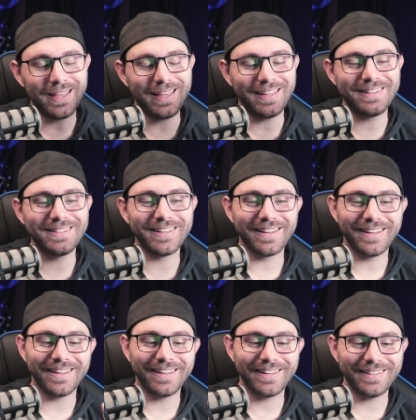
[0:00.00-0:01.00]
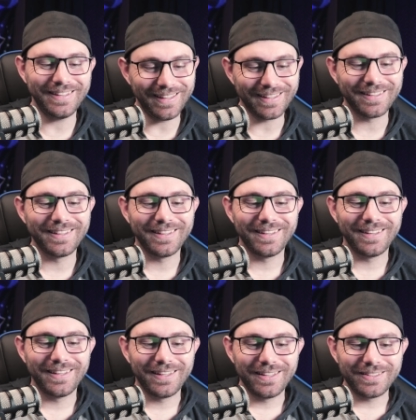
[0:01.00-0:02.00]
And uh, yeah.
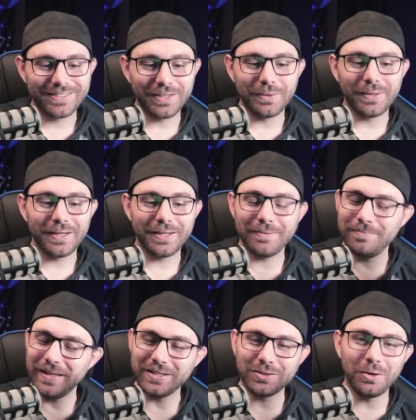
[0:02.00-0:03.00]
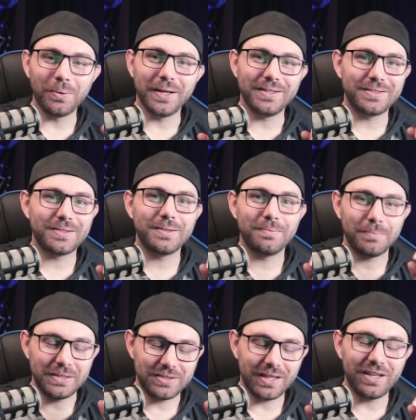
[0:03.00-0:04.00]
So, uh, as always,
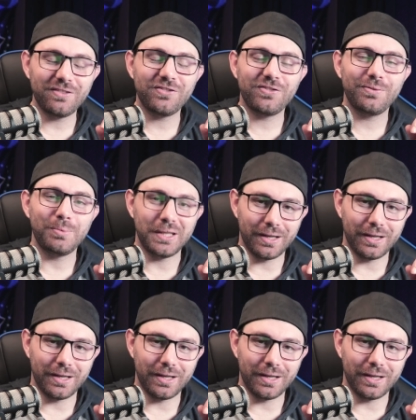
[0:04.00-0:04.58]
be safe, be